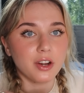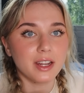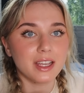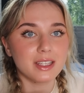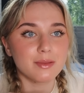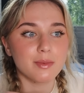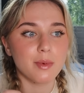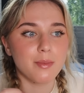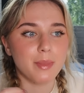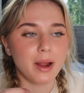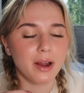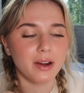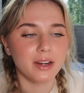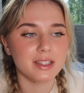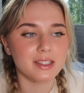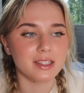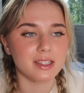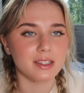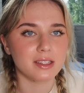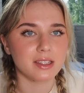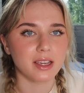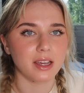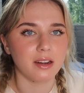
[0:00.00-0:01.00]
Grande has been married
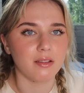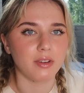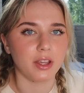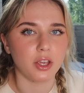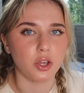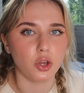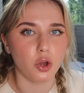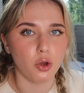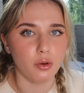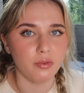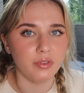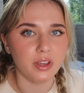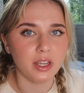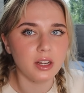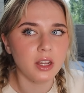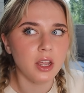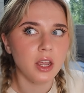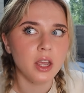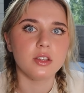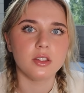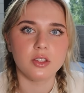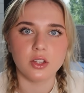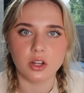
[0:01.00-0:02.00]
since kind of like
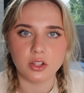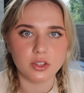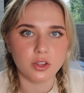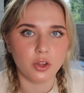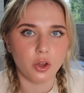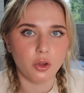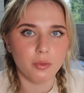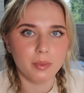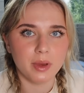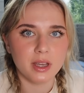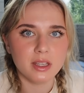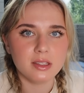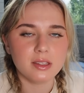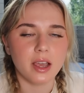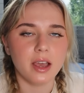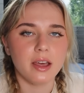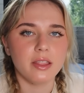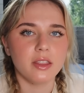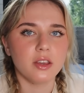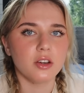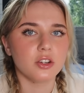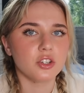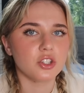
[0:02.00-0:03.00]
COVID to Dalton Gomez,
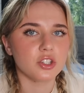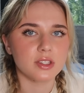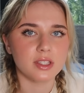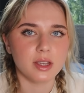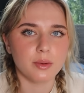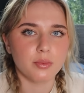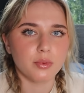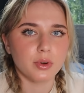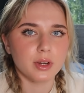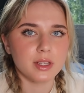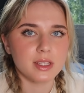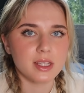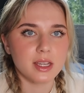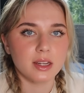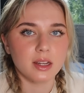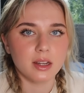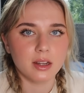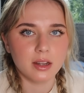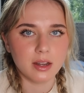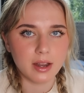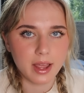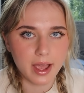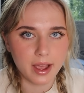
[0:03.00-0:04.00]
and they are just separated
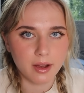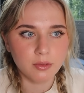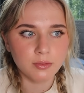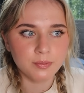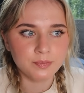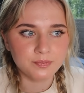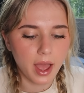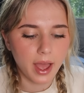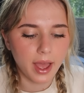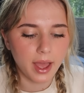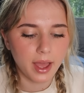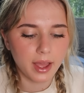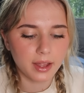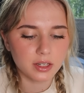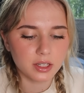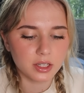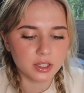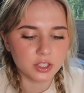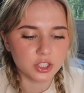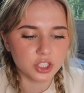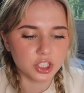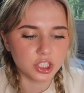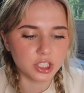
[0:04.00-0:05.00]
now. And
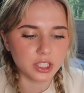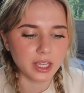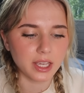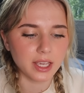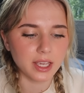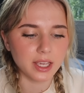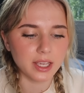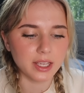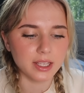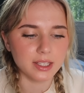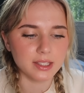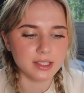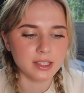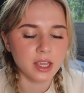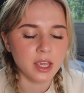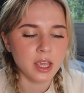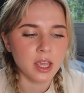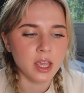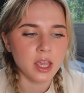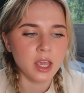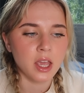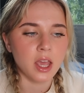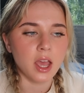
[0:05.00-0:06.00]
she is
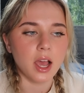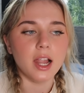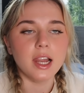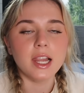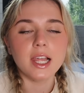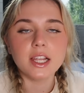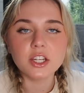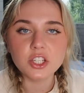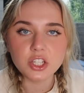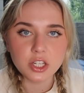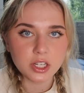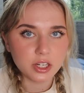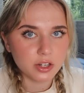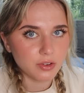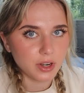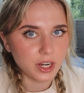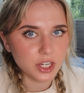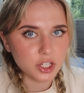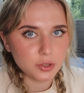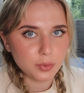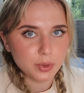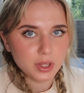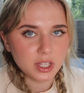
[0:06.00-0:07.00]
allegedly in a
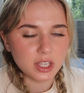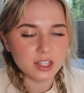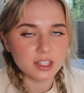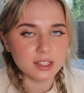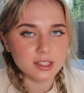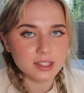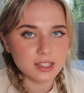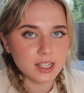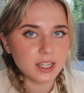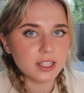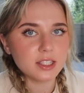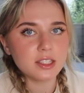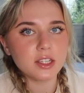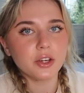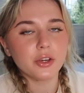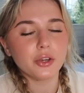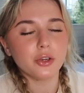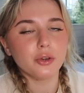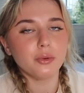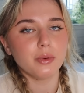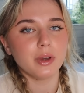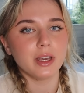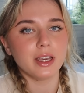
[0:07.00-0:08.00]
relationship with Ethan Slater,
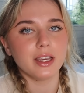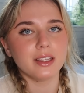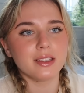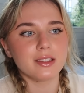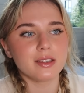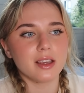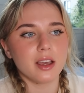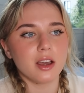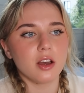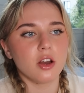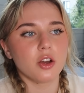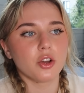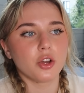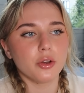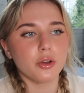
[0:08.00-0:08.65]
who is her